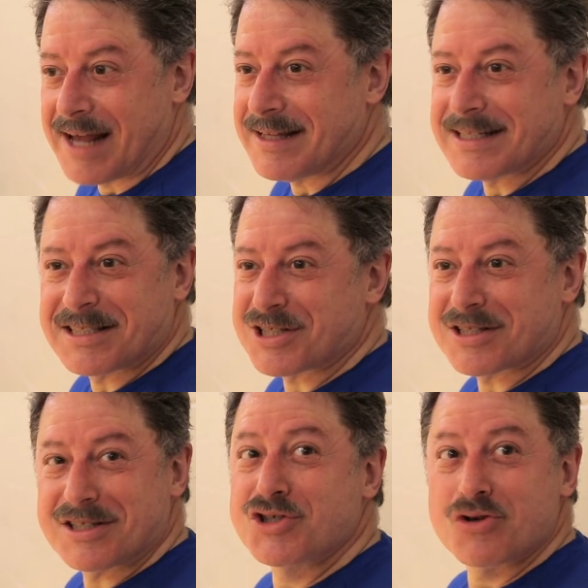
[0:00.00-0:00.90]
I think it's
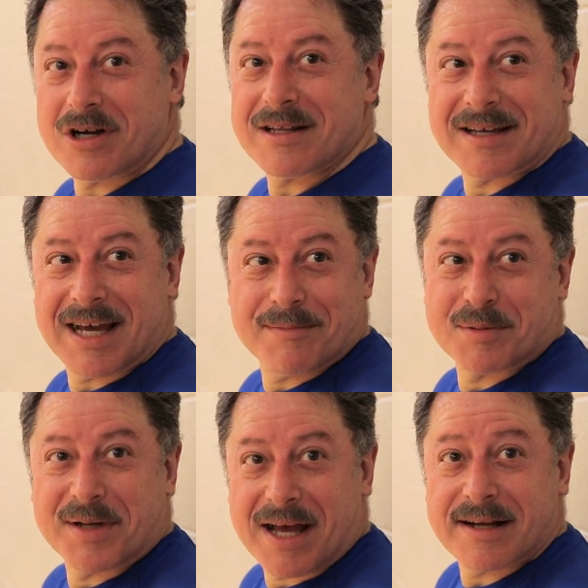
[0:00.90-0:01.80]
just the joy of the game,
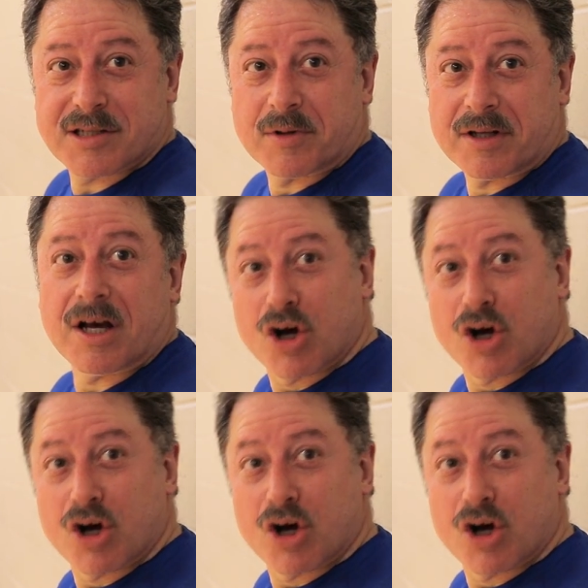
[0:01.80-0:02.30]
to be honest with you.